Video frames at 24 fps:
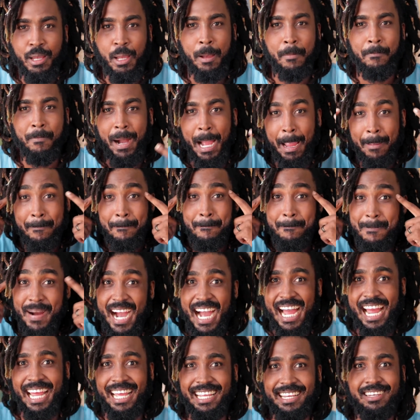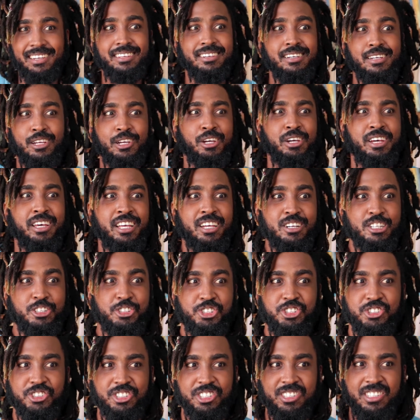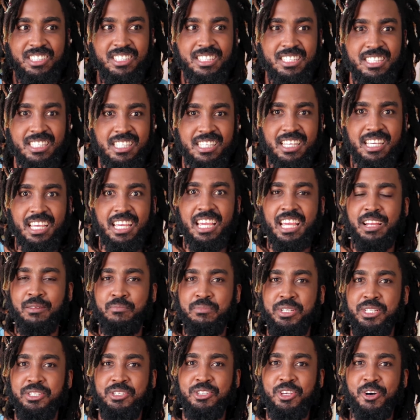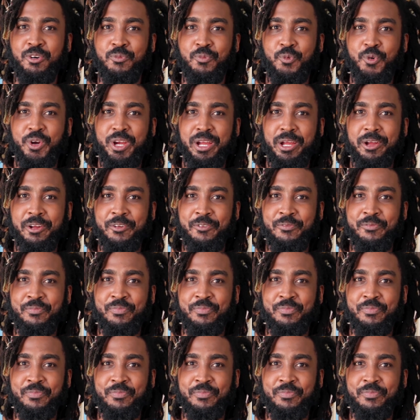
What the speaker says: my mind just take me somewhere.